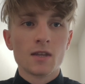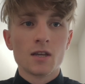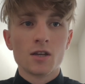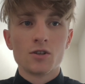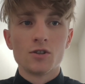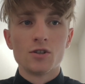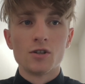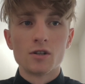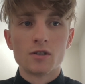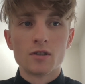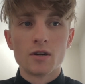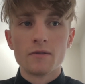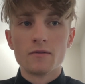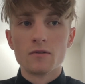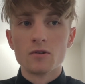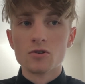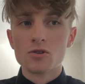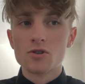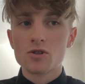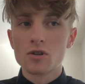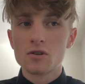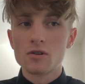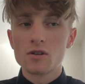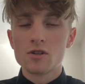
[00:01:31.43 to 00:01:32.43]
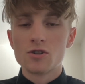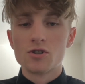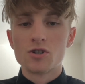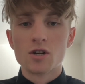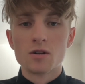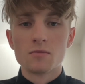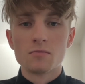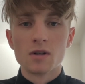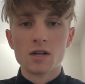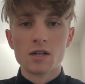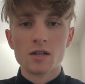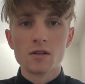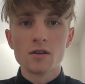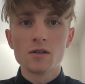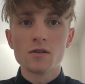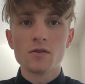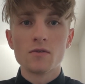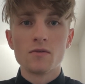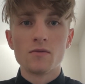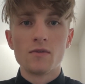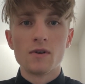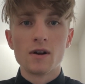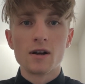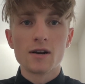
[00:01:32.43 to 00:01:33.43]
The revolution in Germany
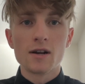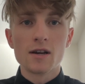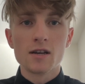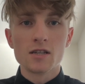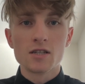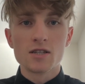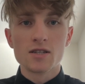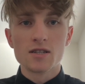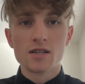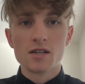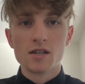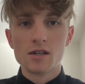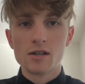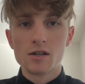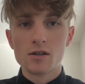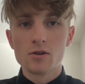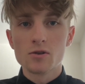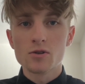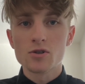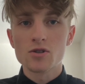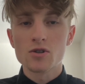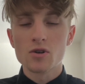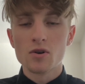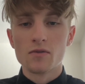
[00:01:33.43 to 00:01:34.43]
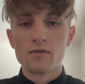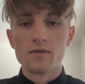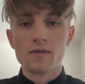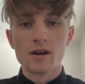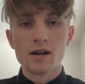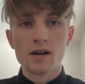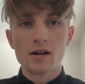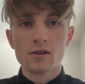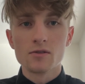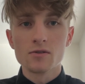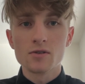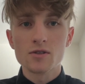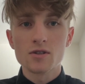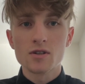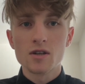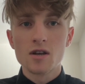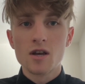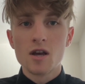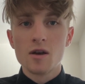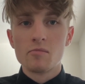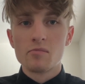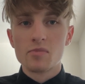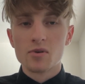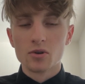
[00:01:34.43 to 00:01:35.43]
were a series of riots,
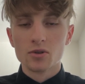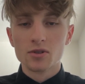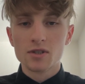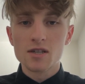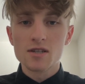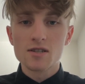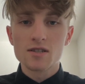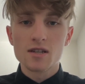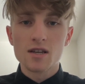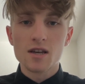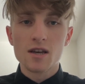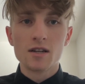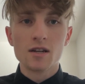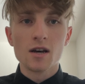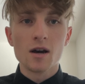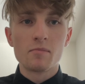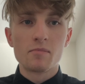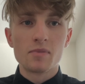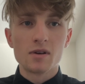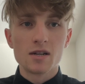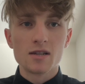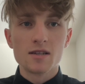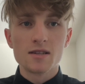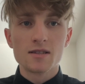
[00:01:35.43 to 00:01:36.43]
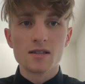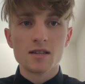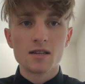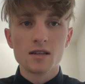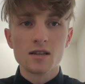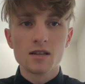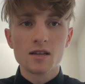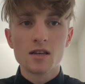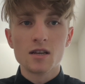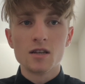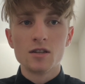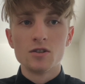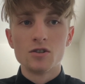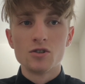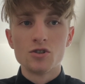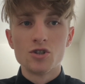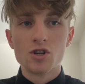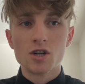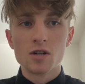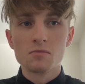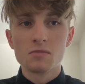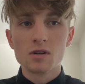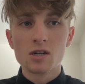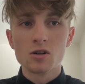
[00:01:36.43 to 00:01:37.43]
protests and uprisings in the
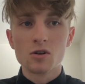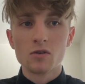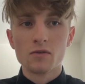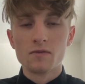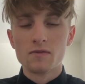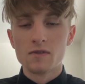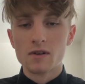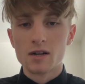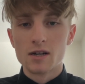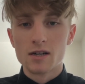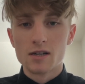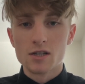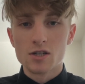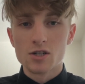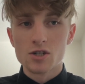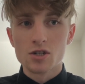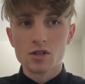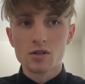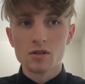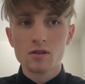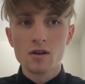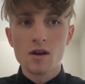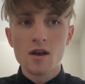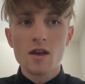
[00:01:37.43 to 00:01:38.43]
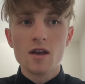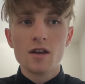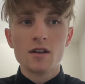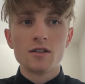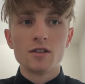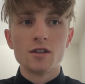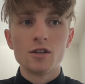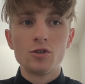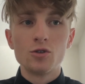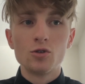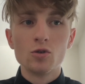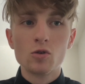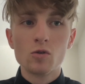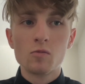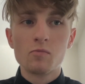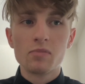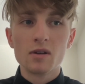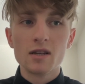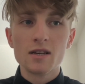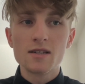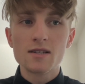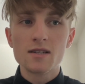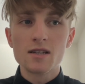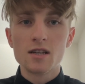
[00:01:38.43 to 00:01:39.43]
German Confederation that took
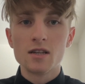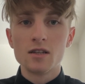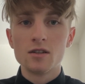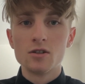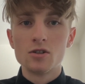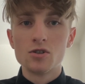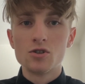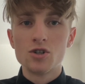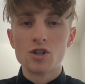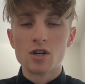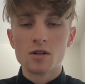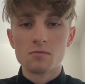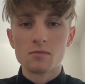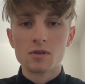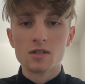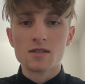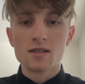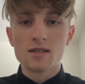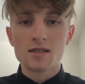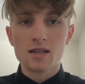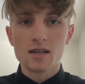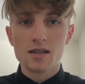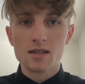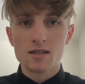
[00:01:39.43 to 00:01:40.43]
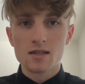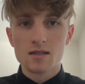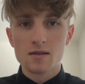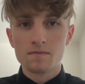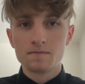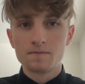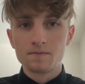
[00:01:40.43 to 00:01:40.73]
place in the German states.